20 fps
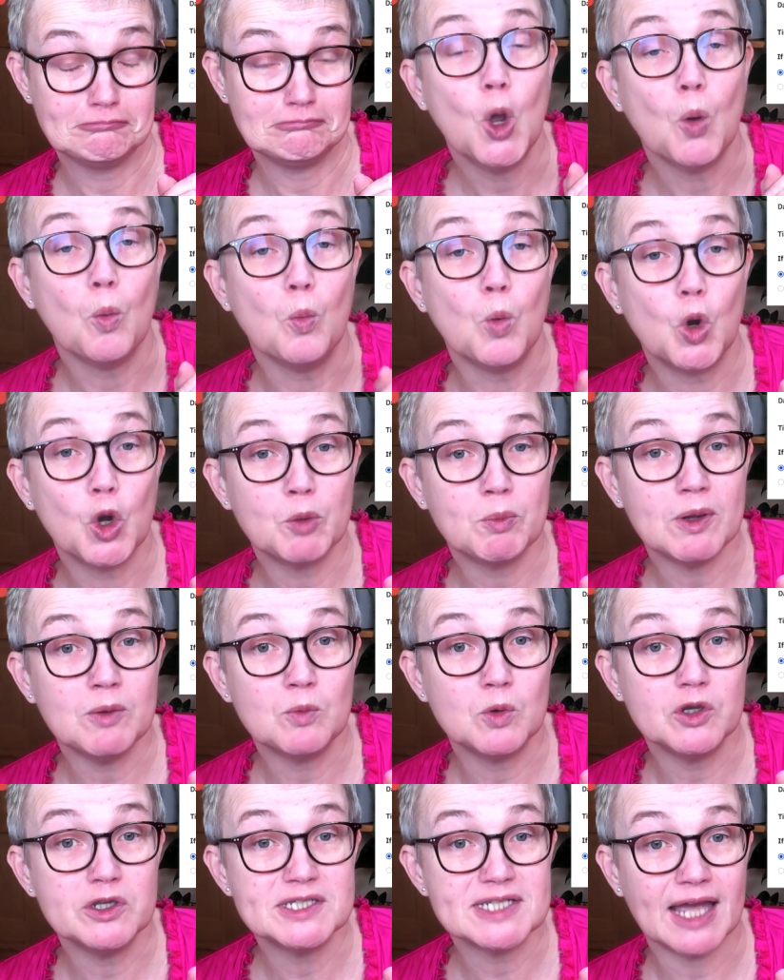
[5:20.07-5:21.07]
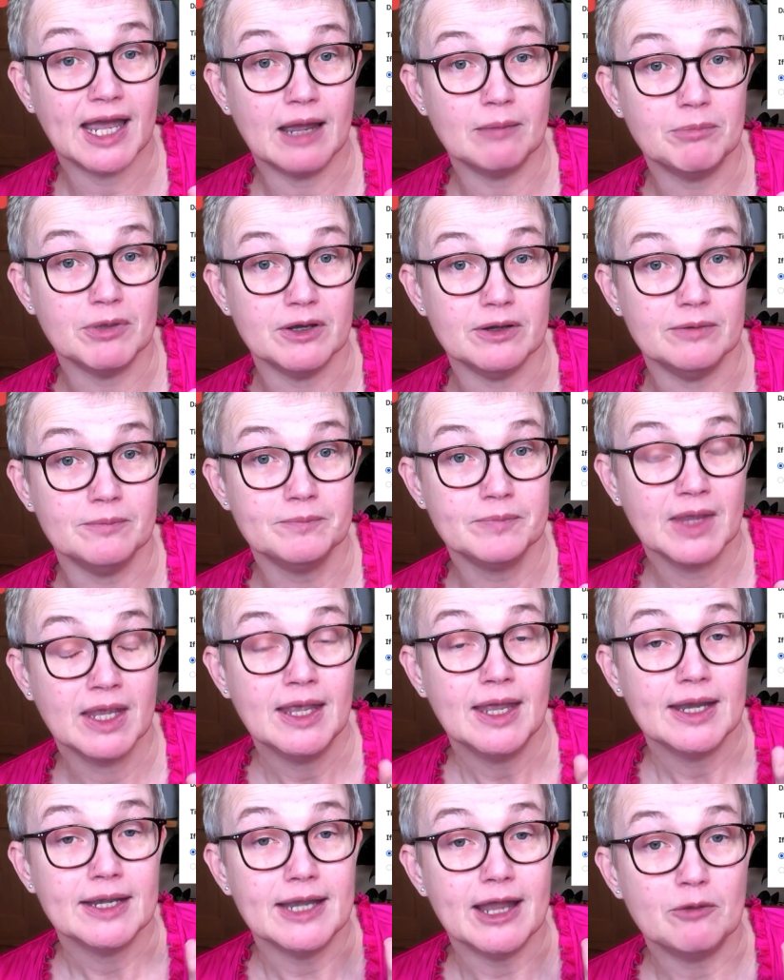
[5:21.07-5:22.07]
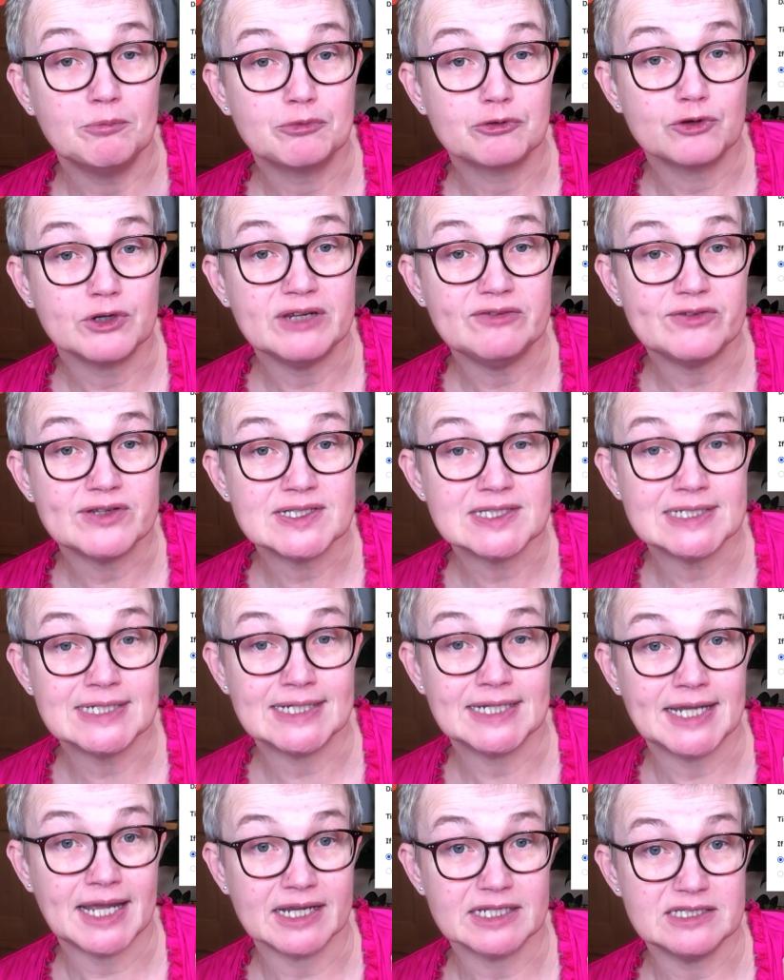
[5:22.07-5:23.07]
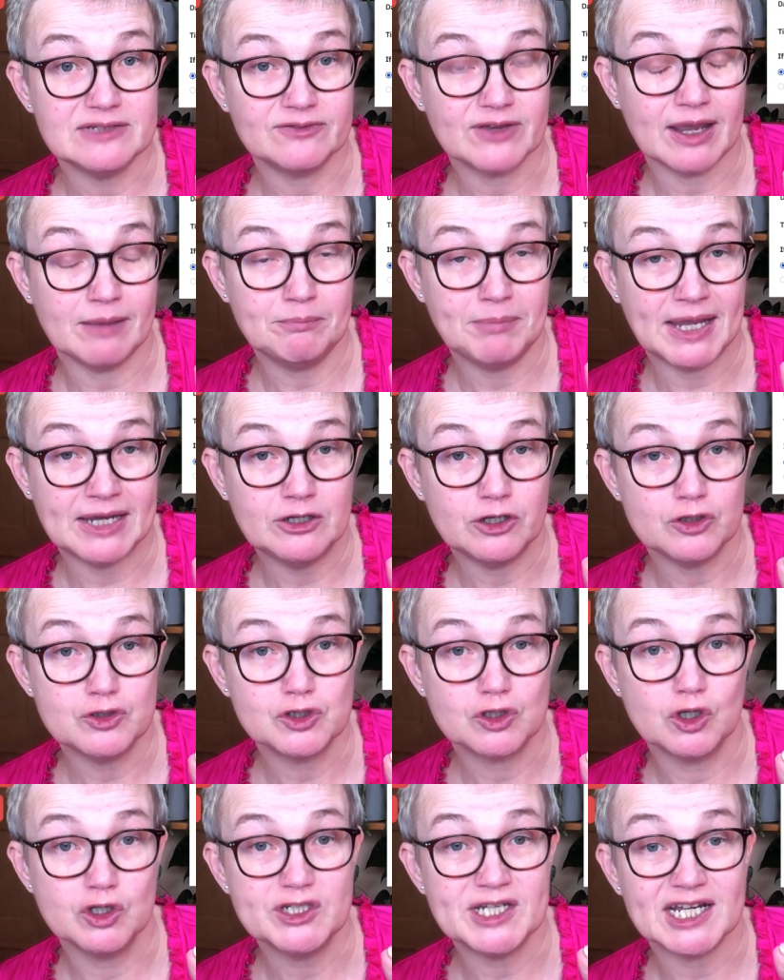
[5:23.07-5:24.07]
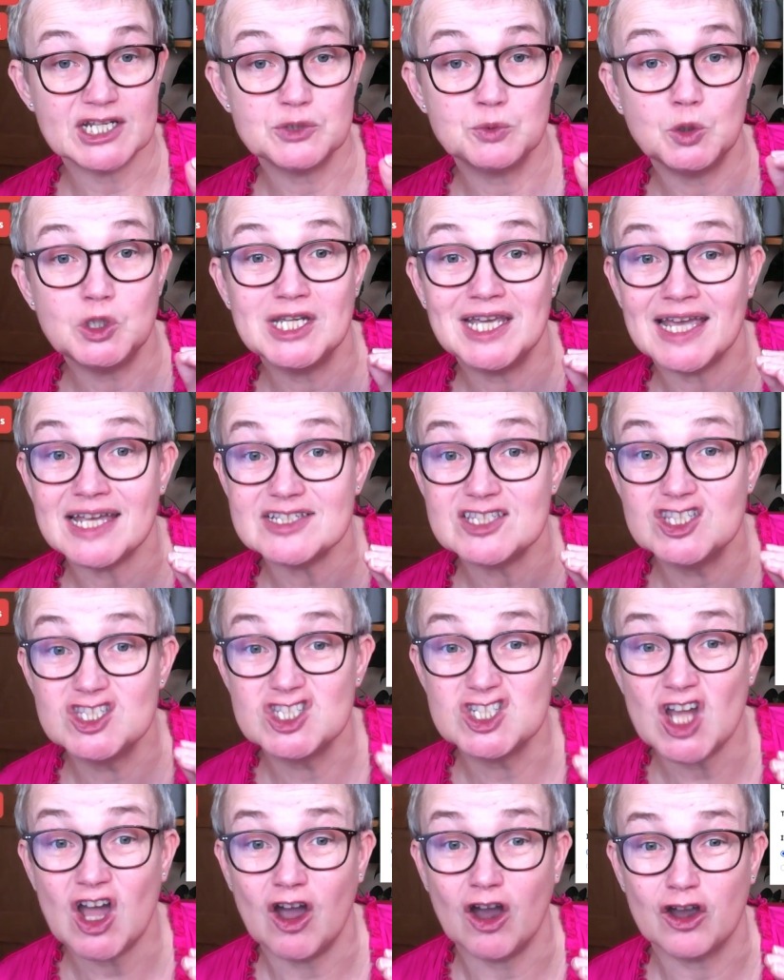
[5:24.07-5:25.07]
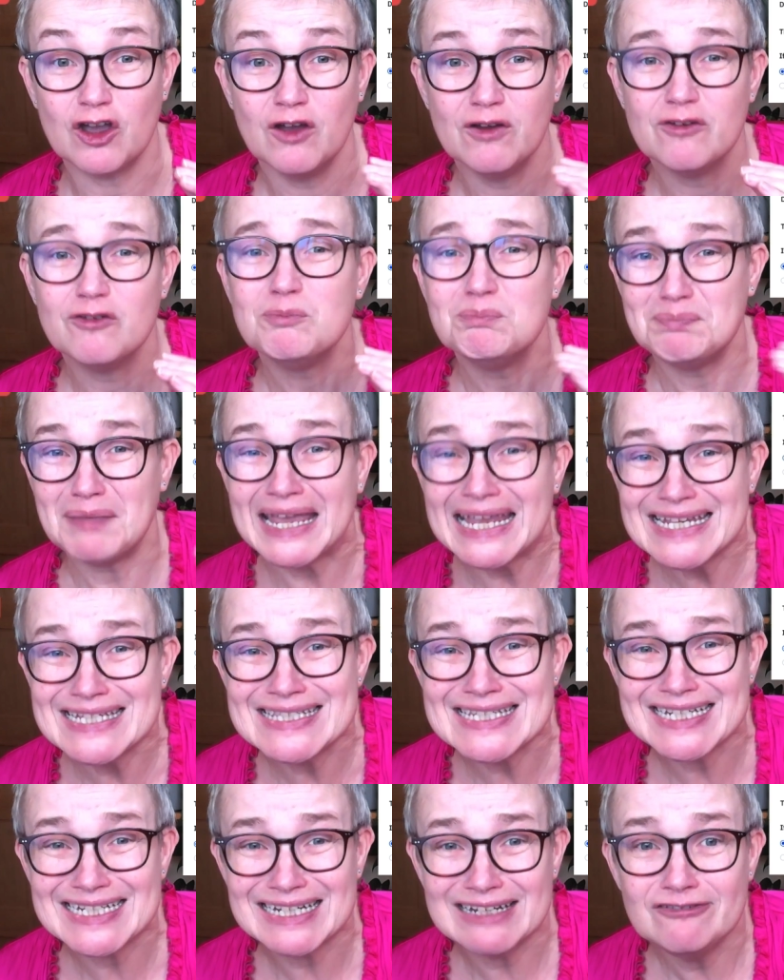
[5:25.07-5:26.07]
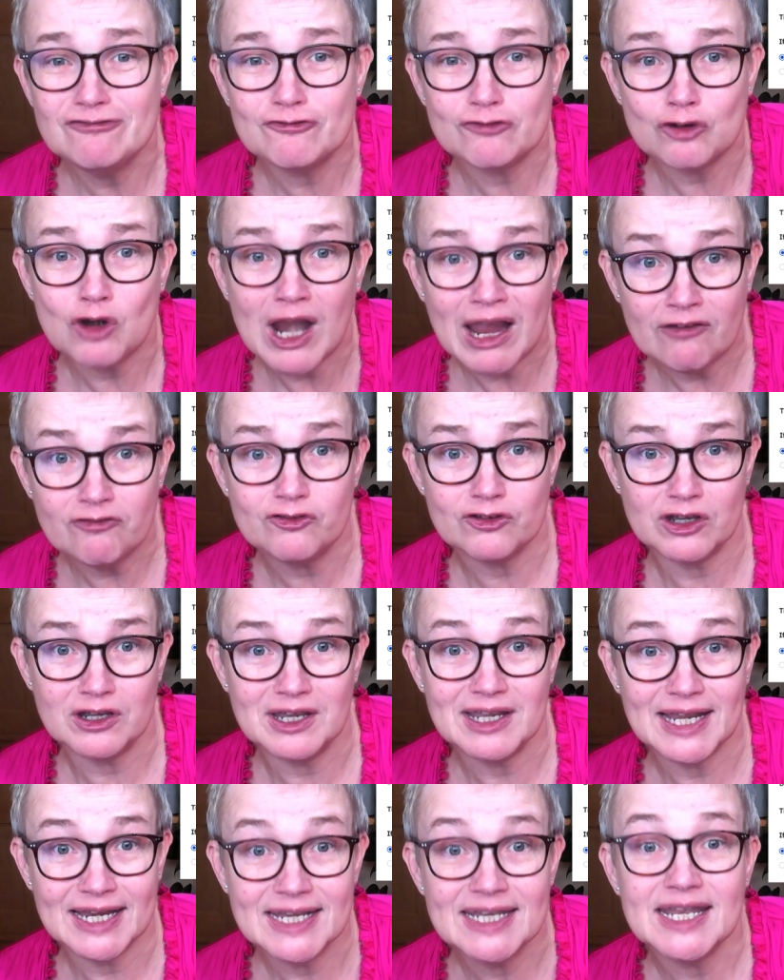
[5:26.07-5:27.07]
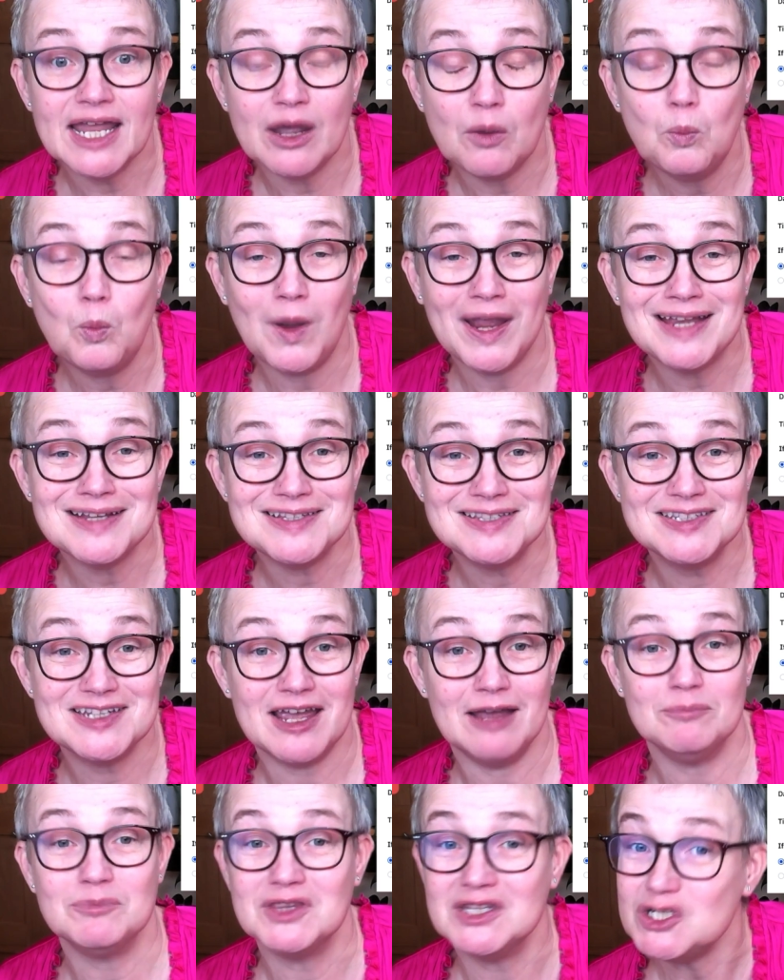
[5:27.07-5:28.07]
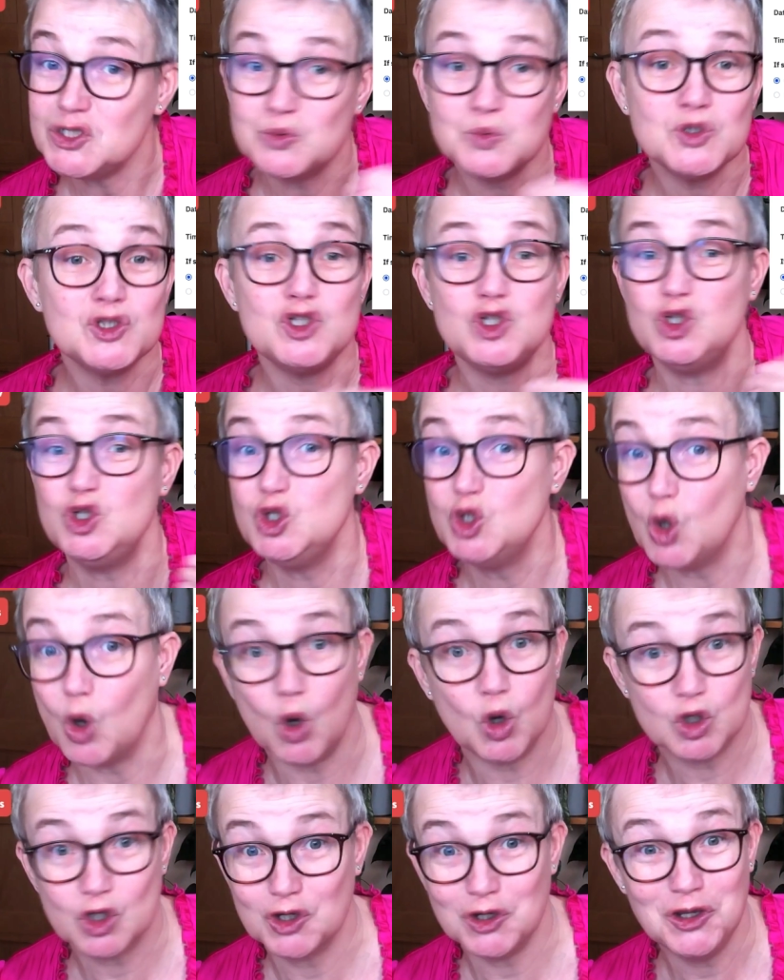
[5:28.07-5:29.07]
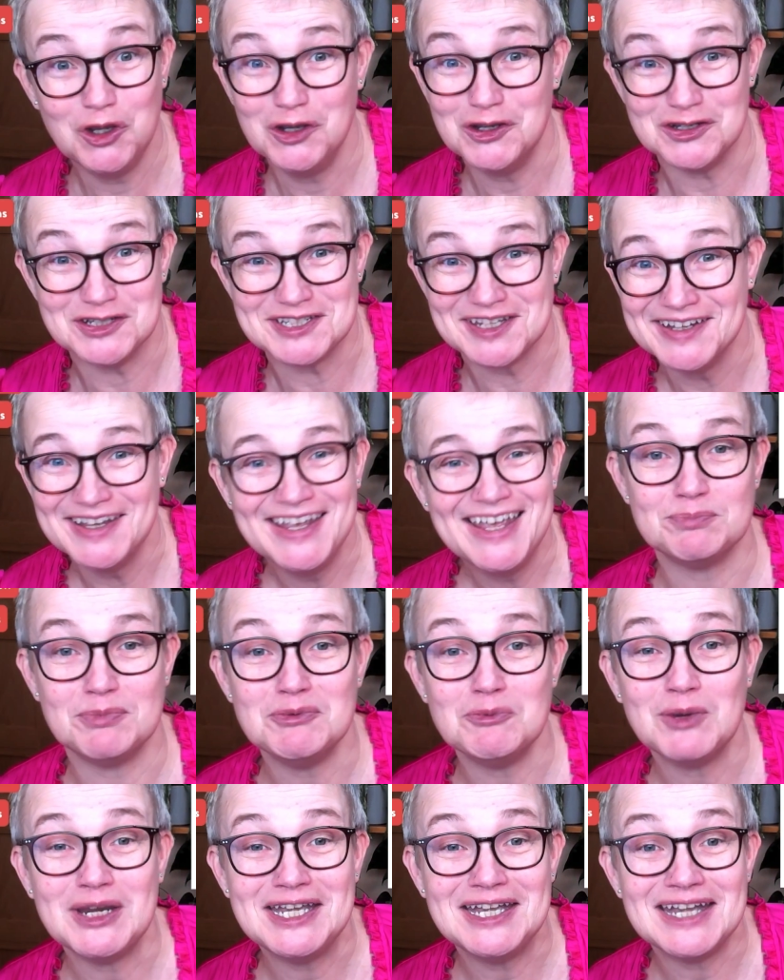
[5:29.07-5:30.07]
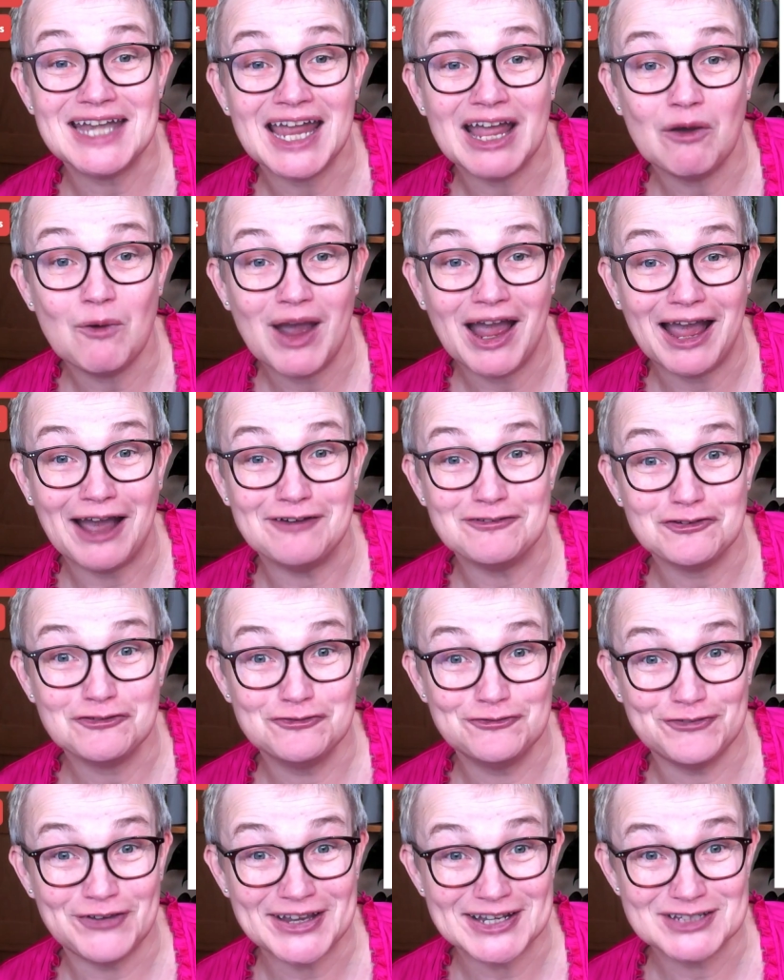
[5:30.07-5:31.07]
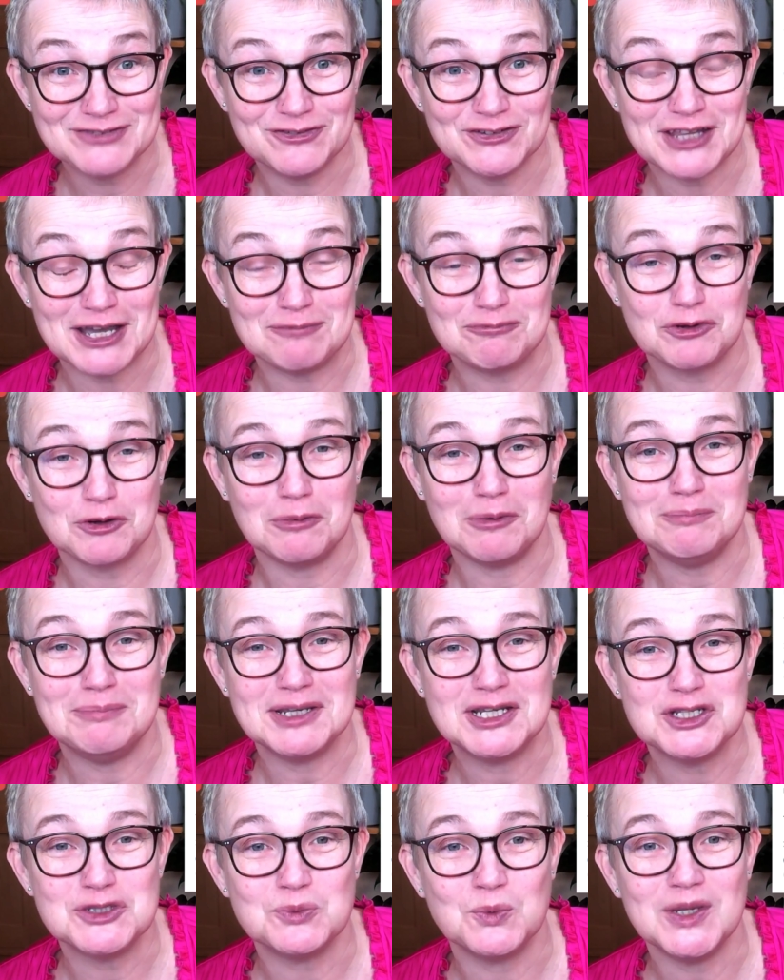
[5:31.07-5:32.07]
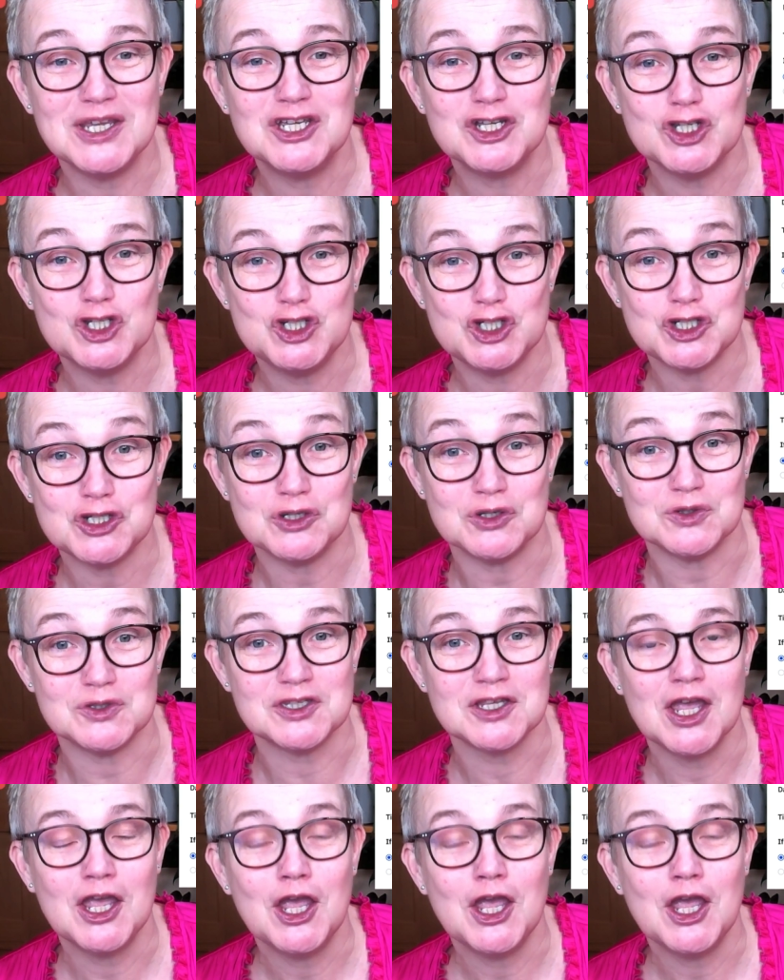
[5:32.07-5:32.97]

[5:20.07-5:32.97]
What do we want to happen? Now, previously in ActiveCampaign, those contacts would get stuck basically forever in that wait step. This was not good, but we now have a fix for that problem, because we can choose.